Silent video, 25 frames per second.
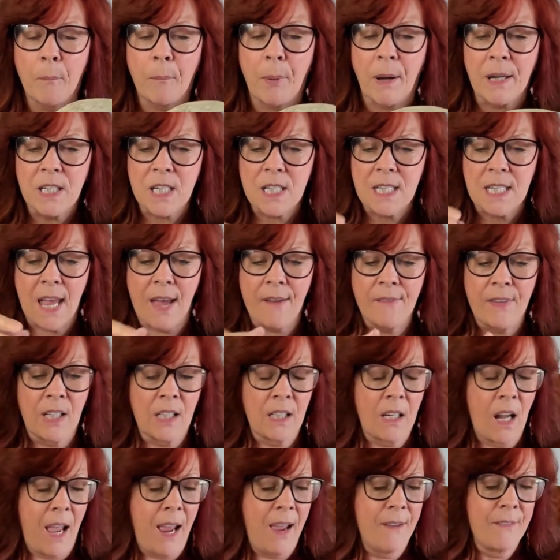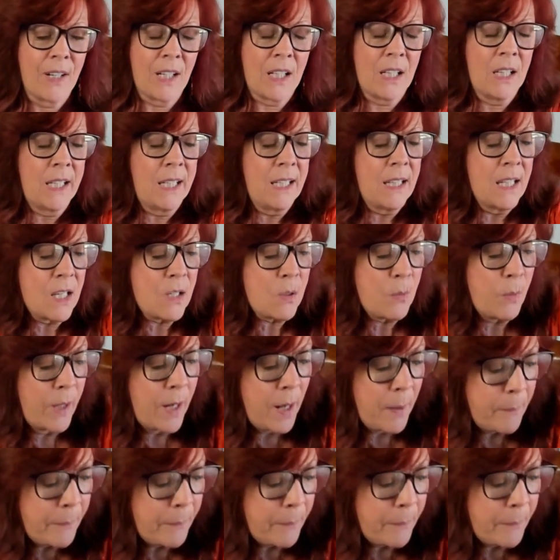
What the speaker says: I haven't cleaned this one up